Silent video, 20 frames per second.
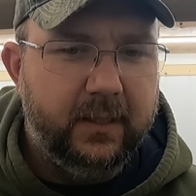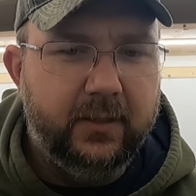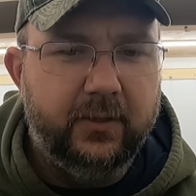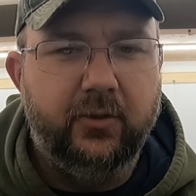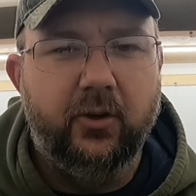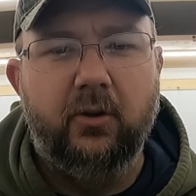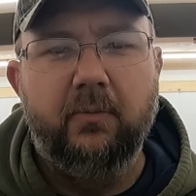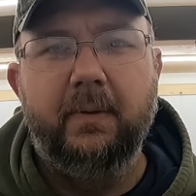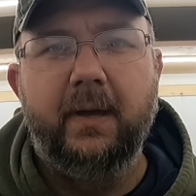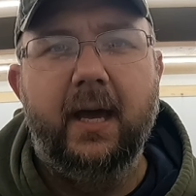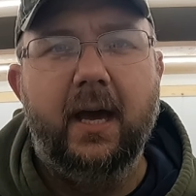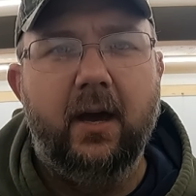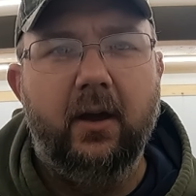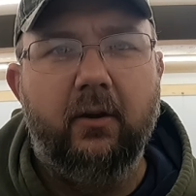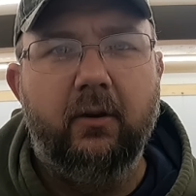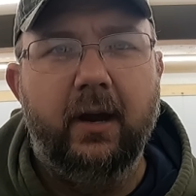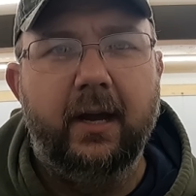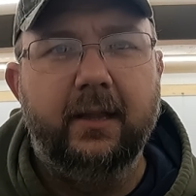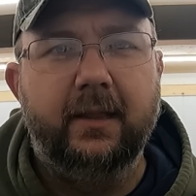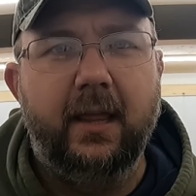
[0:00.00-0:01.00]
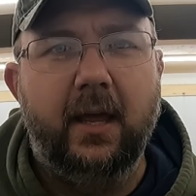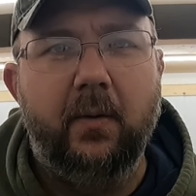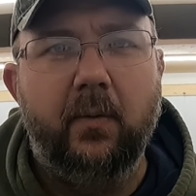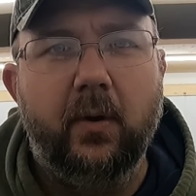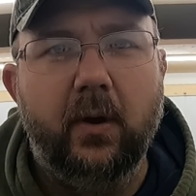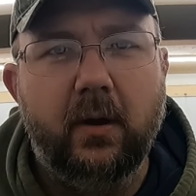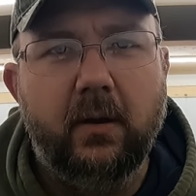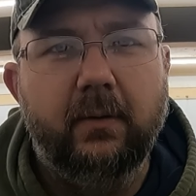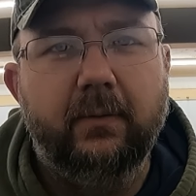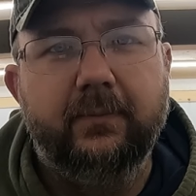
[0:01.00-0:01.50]
told me how great they
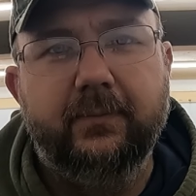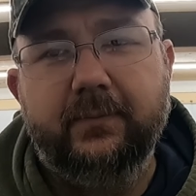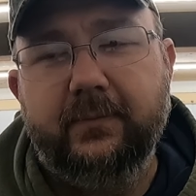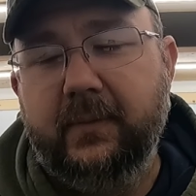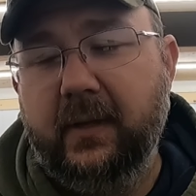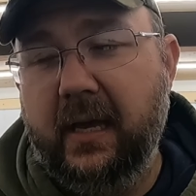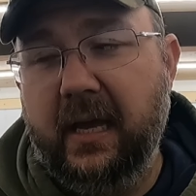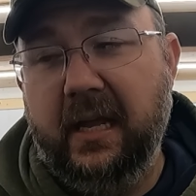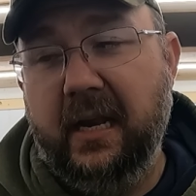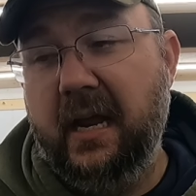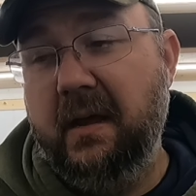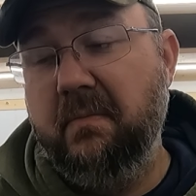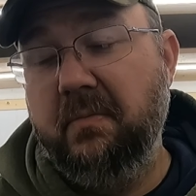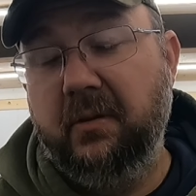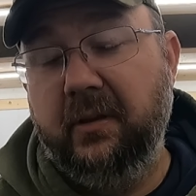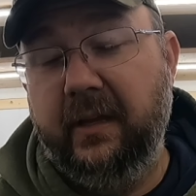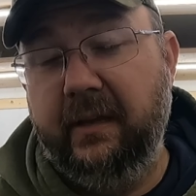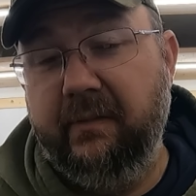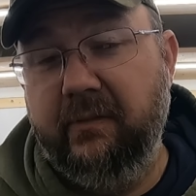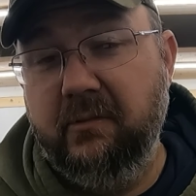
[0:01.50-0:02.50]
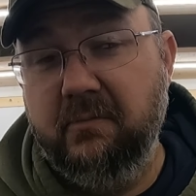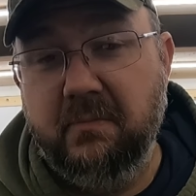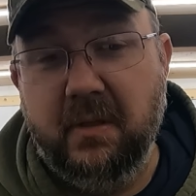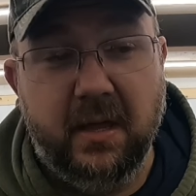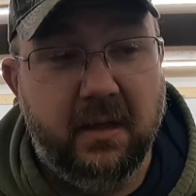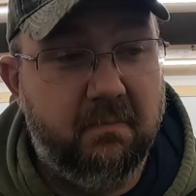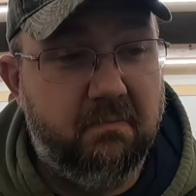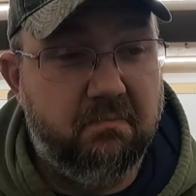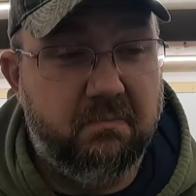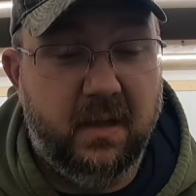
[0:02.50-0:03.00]
were, and I believe them.
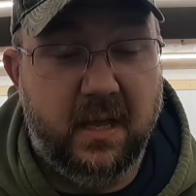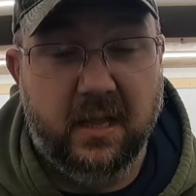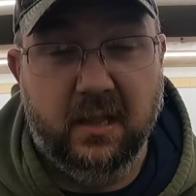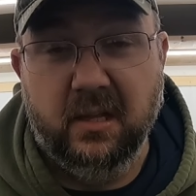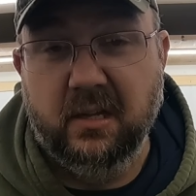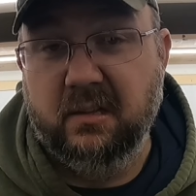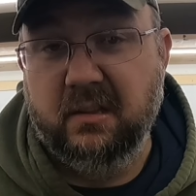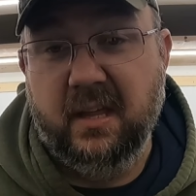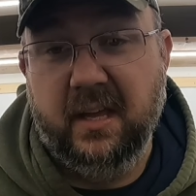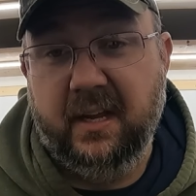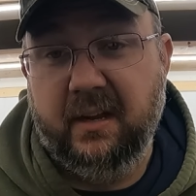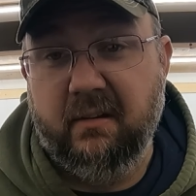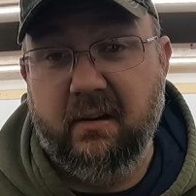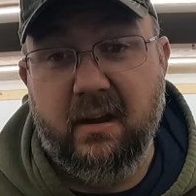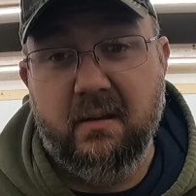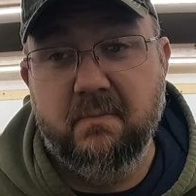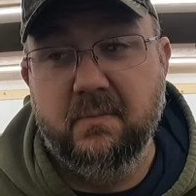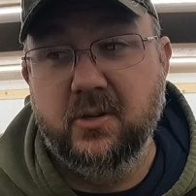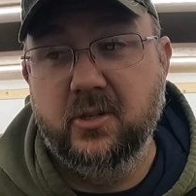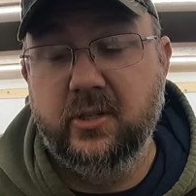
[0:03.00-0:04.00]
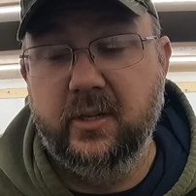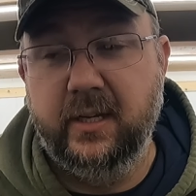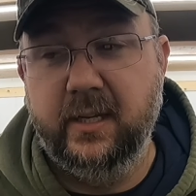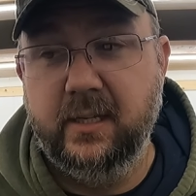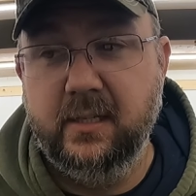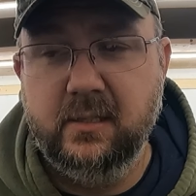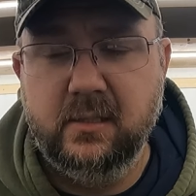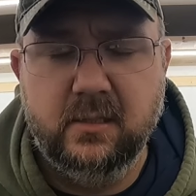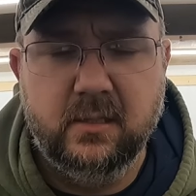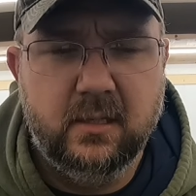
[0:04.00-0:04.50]
They look like great
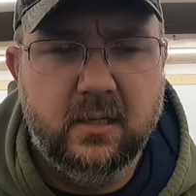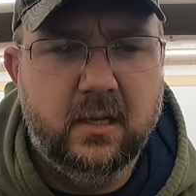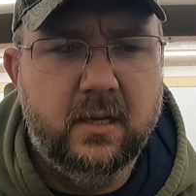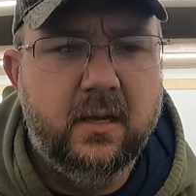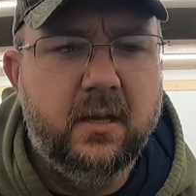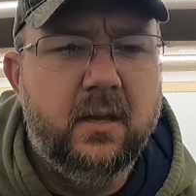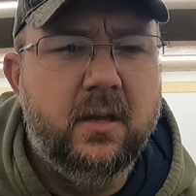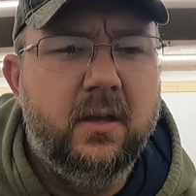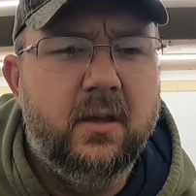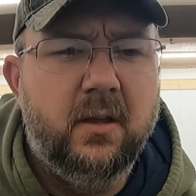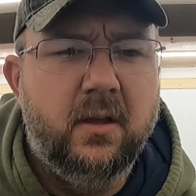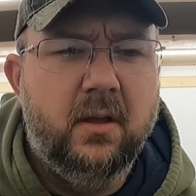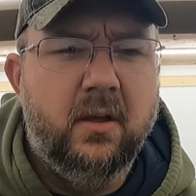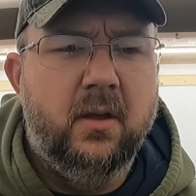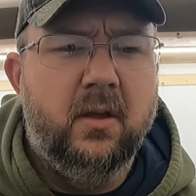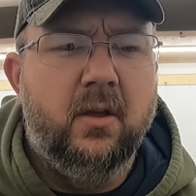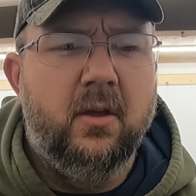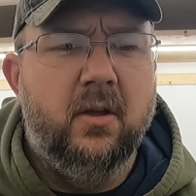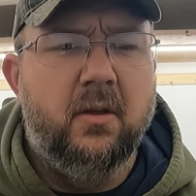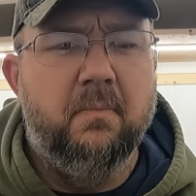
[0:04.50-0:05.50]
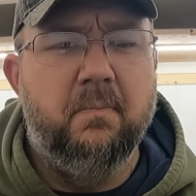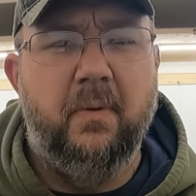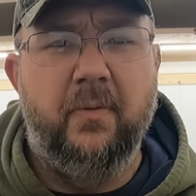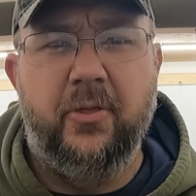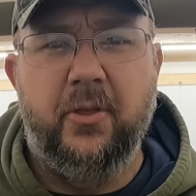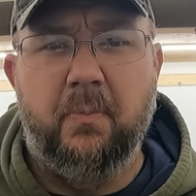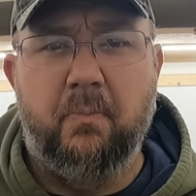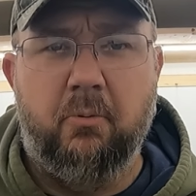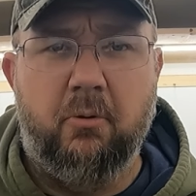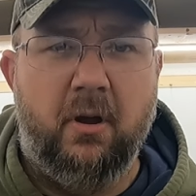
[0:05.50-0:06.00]
machines. But
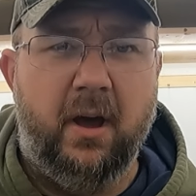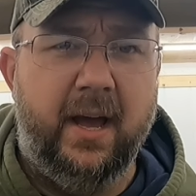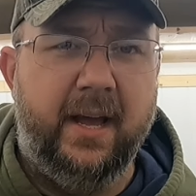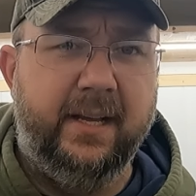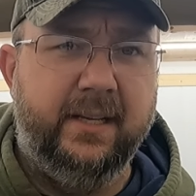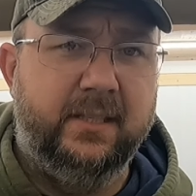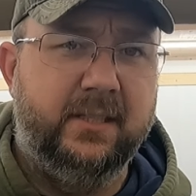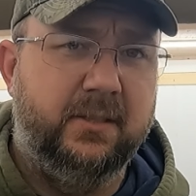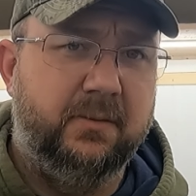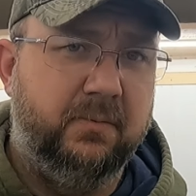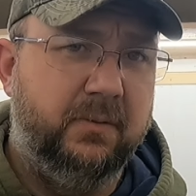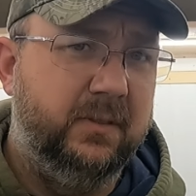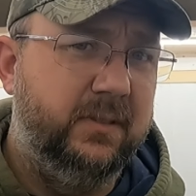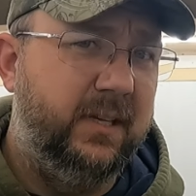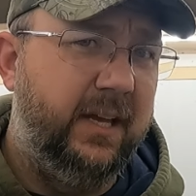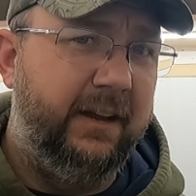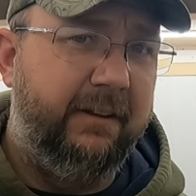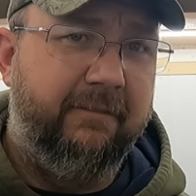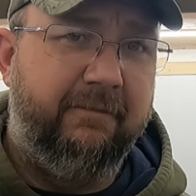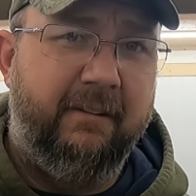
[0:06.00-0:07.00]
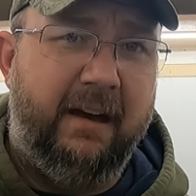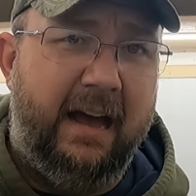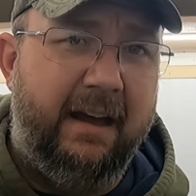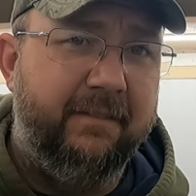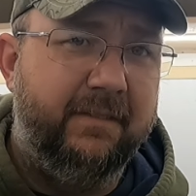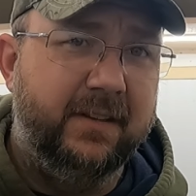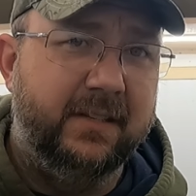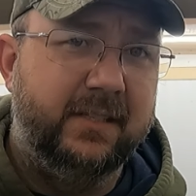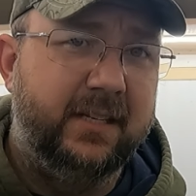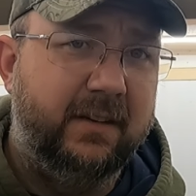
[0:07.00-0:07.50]
the price was like
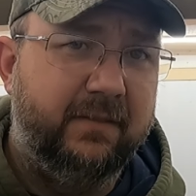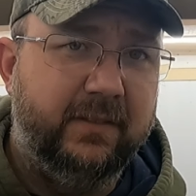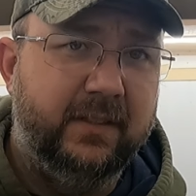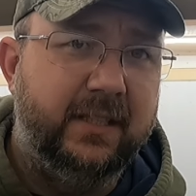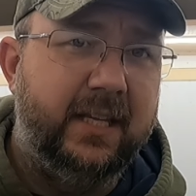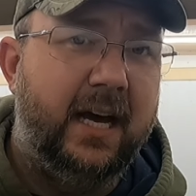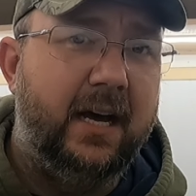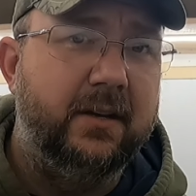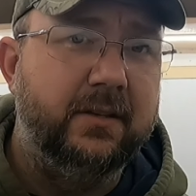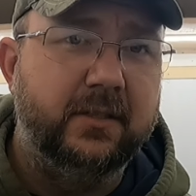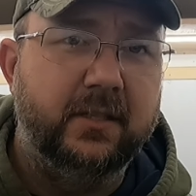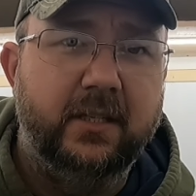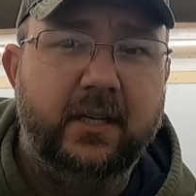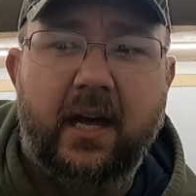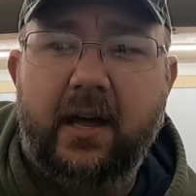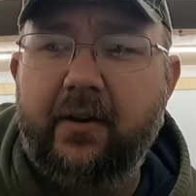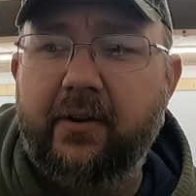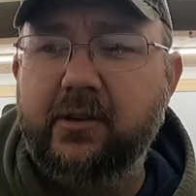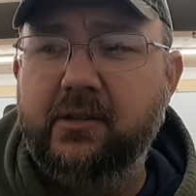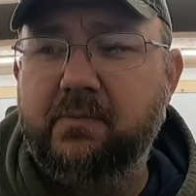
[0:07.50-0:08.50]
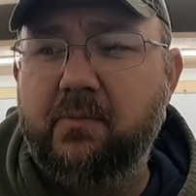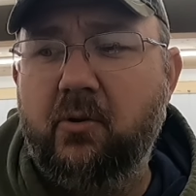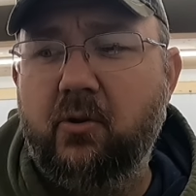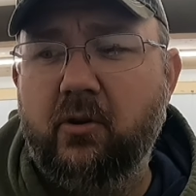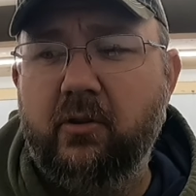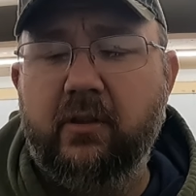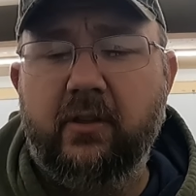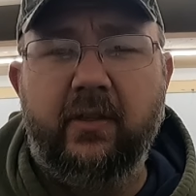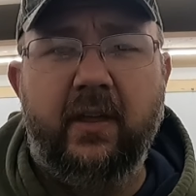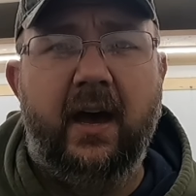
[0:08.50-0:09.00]
$5,000 to $7,000
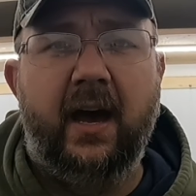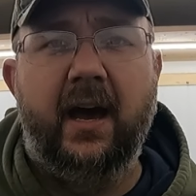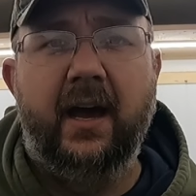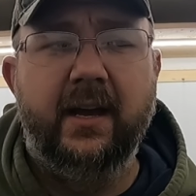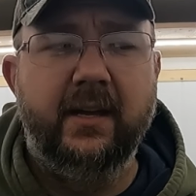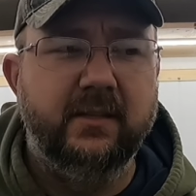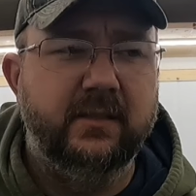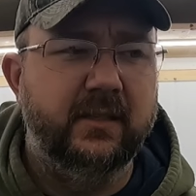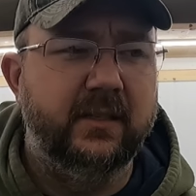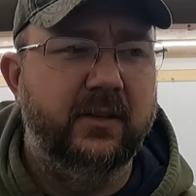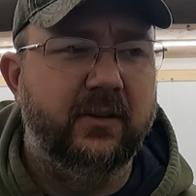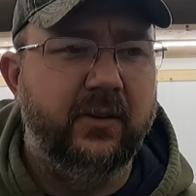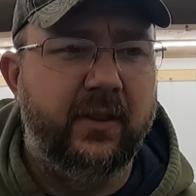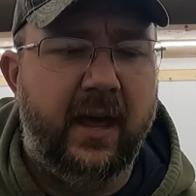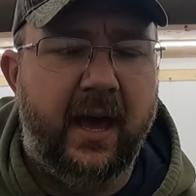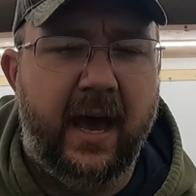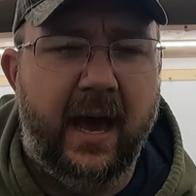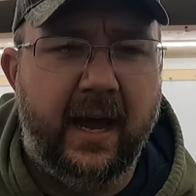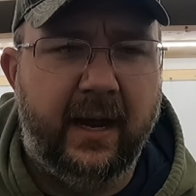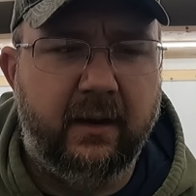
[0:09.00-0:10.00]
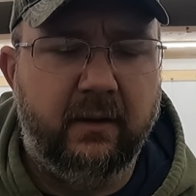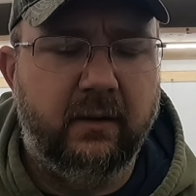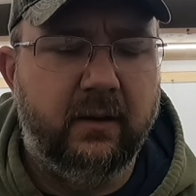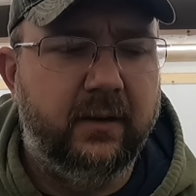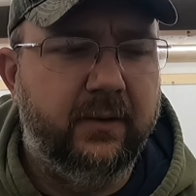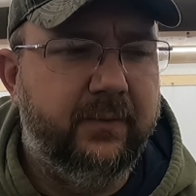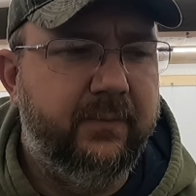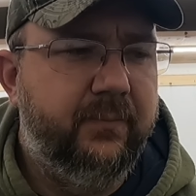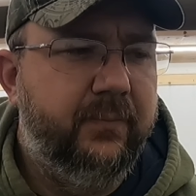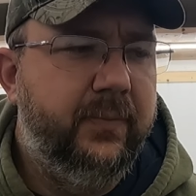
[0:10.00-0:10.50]
more than the Eisen or the
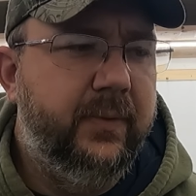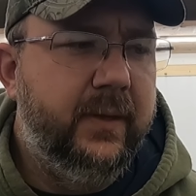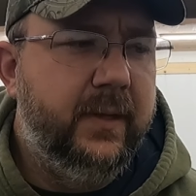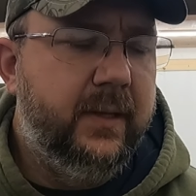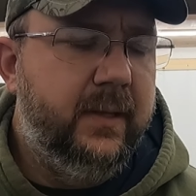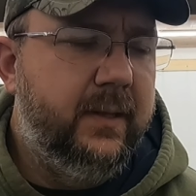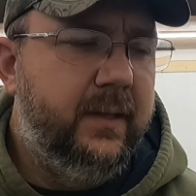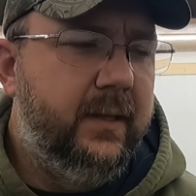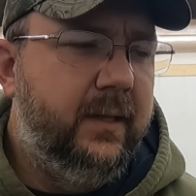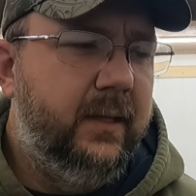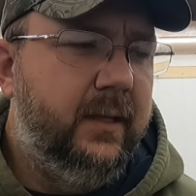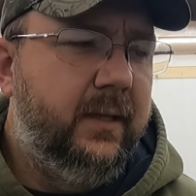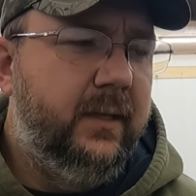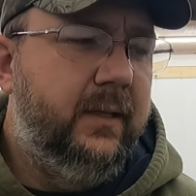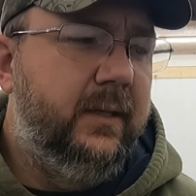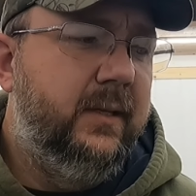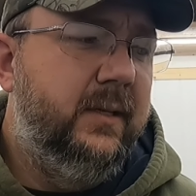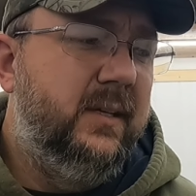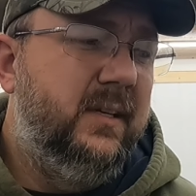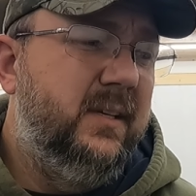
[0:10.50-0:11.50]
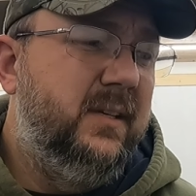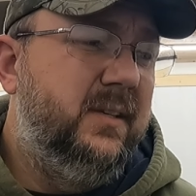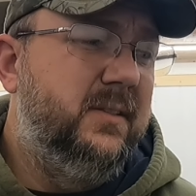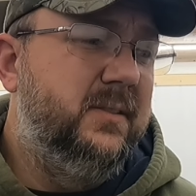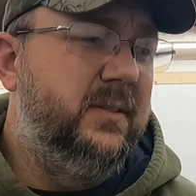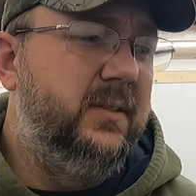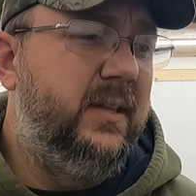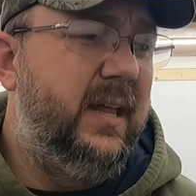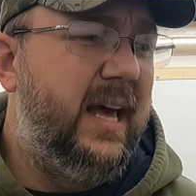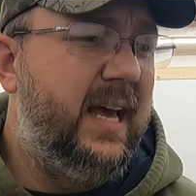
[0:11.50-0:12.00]
Acura.
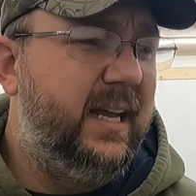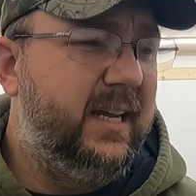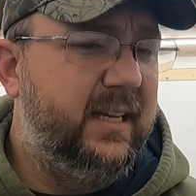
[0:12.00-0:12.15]
So